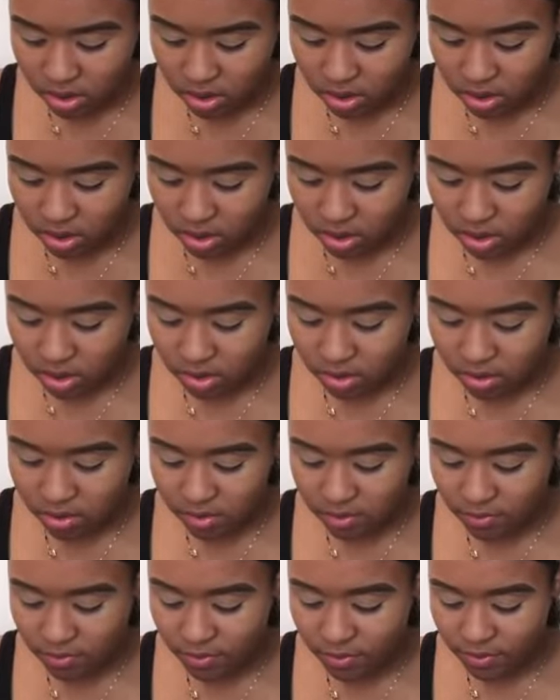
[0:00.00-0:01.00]
So,
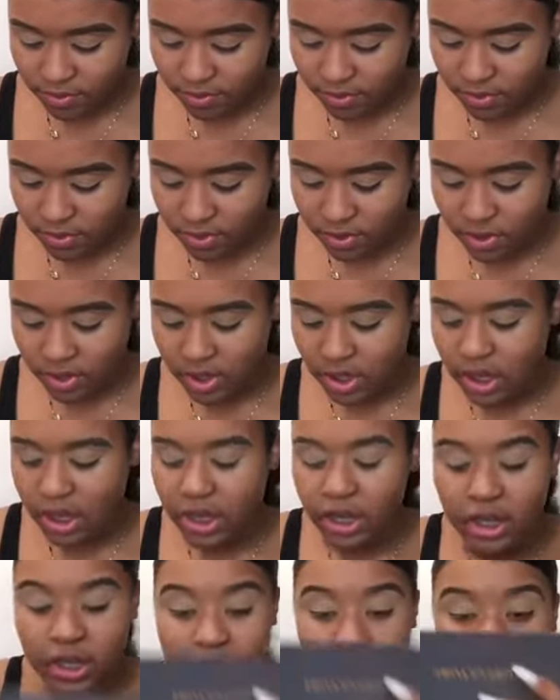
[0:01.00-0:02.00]

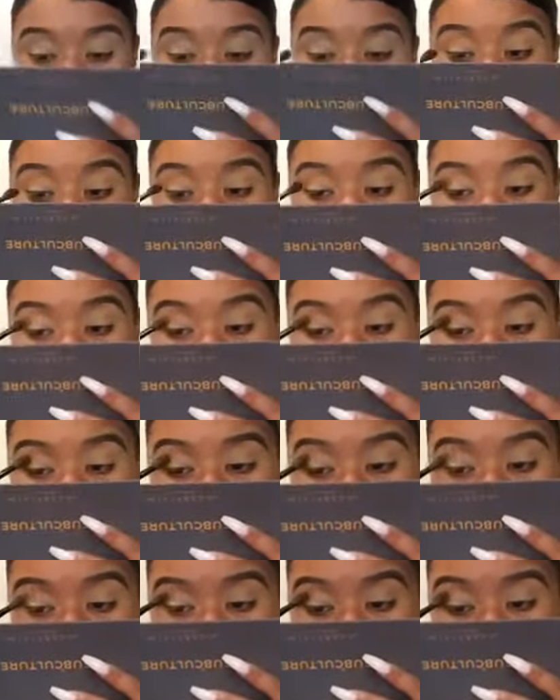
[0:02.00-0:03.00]
and as you know,
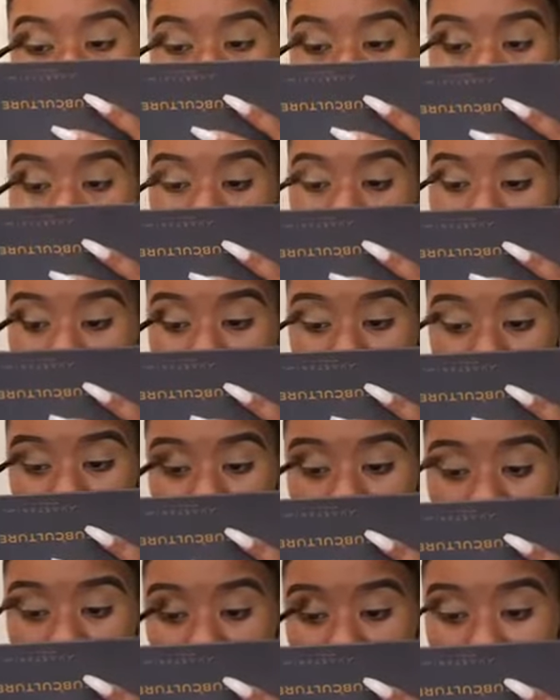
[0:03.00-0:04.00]
I'm using some
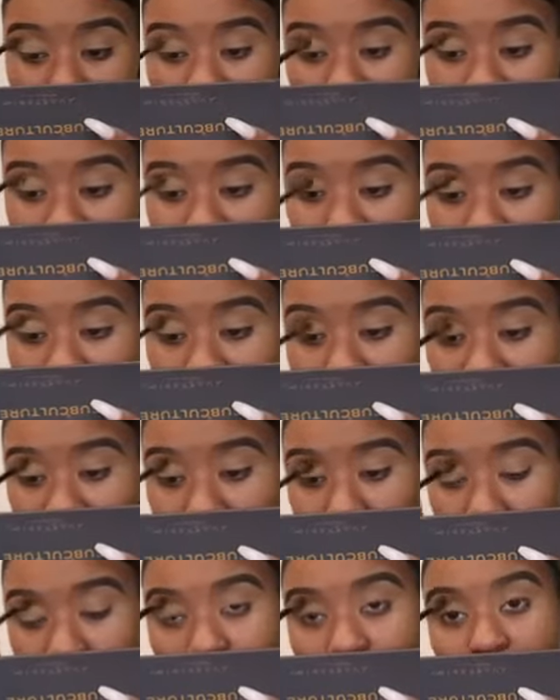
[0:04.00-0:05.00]
Morphe brushes.
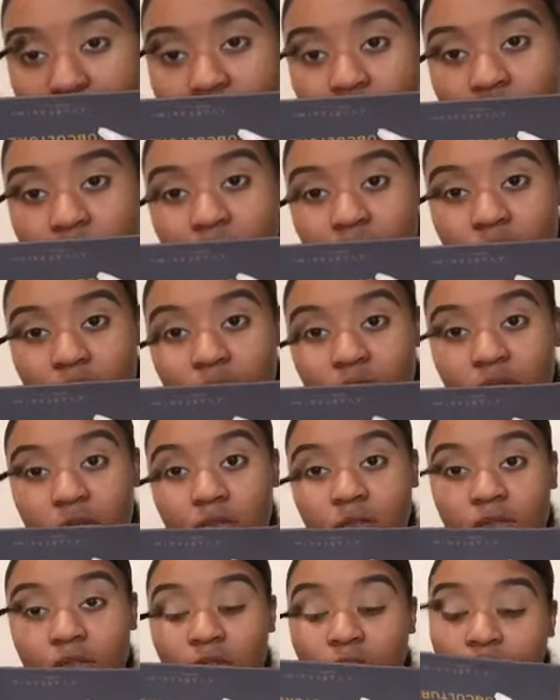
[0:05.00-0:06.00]
Like, what's new?
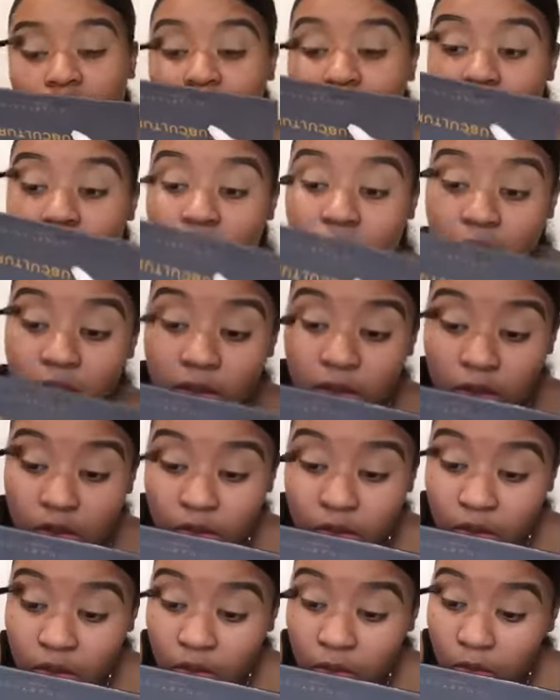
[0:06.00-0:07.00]

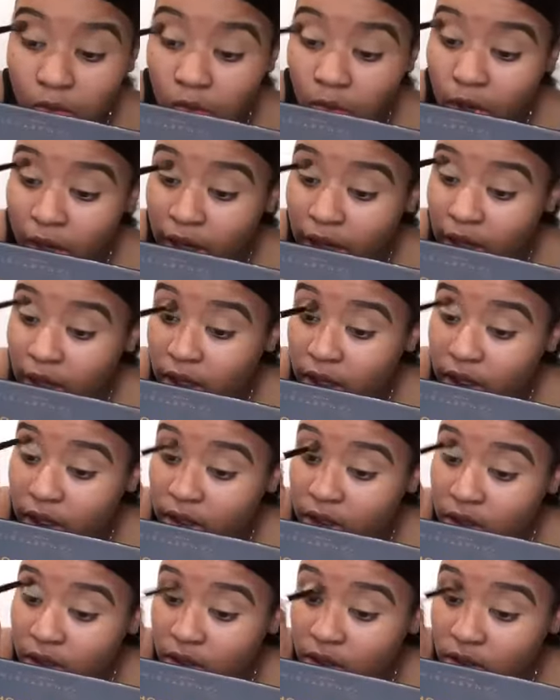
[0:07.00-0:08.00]
What
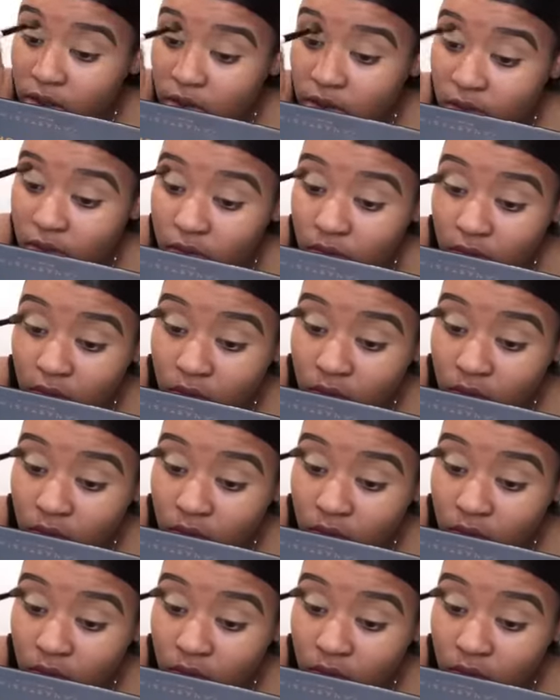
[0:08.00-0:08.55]
is new?